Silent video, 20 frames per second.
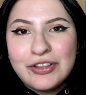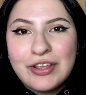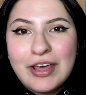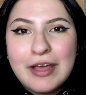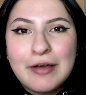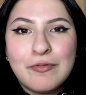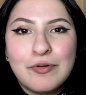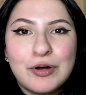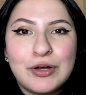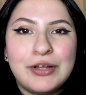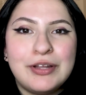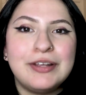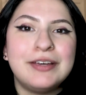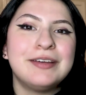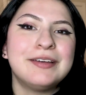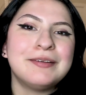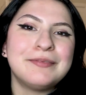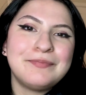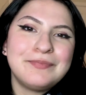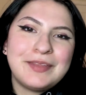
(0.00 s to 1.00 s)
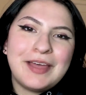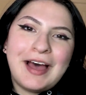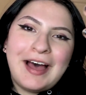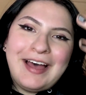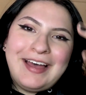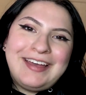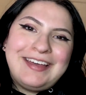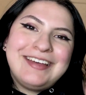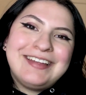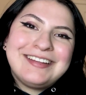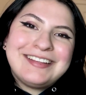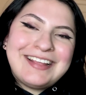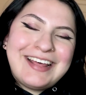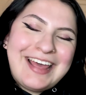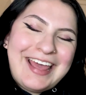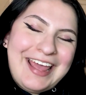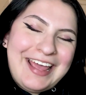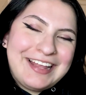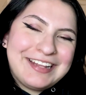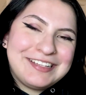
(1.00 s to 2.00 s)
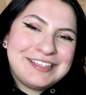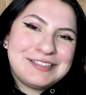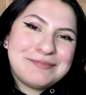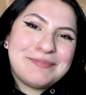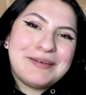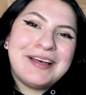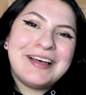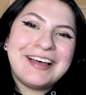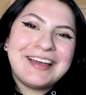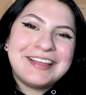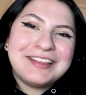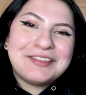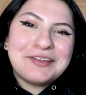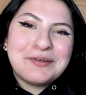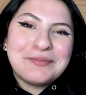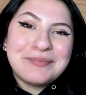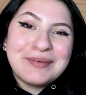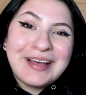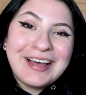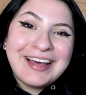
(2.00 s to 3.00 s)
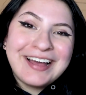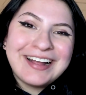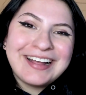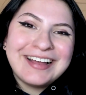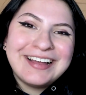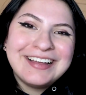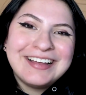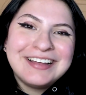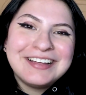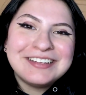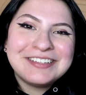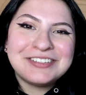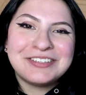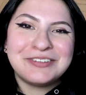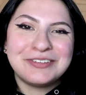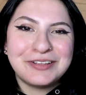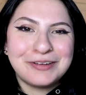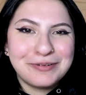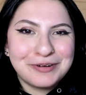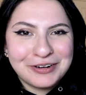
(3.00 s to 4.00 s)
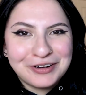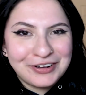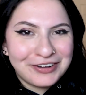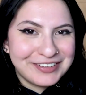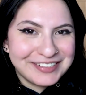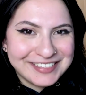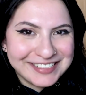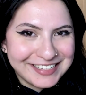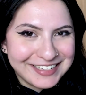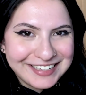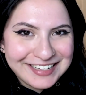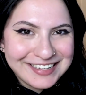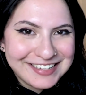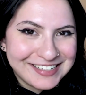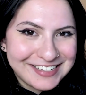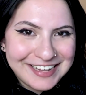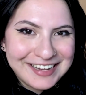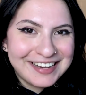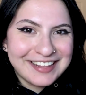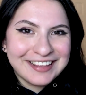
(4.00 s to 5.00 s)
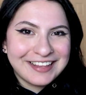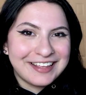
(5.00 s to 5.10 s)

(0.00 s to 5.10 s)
they would hide the hands behind their back, so they were constantly standing